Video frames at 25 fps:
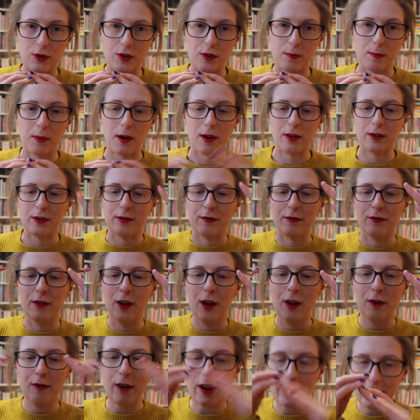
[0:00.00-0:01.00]
which is part of
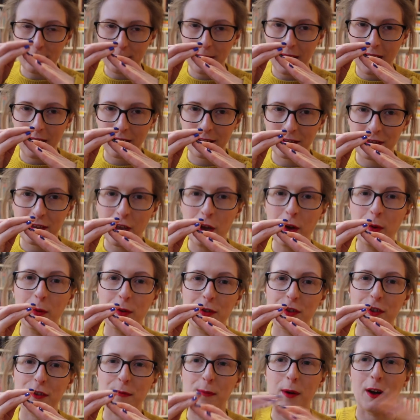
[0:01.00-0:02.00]
Random House,
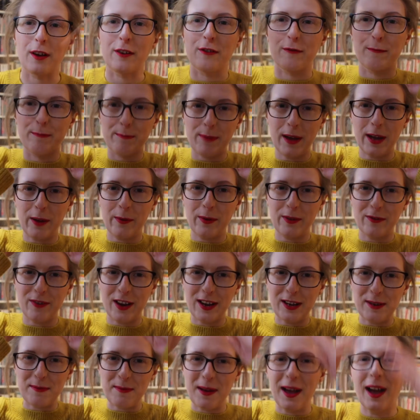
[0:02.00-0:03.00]
which is part of Penguin
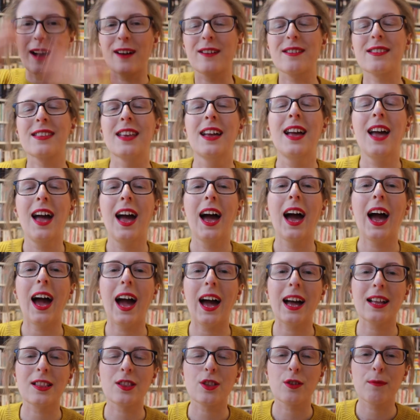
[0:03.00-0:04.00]
Random House,
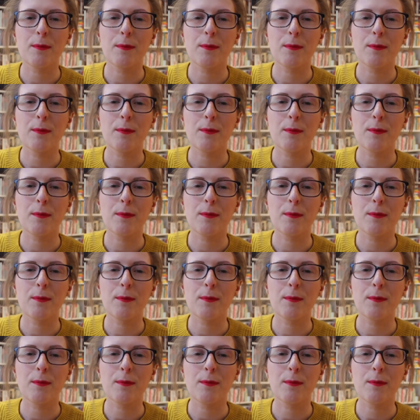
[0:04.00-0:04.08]
and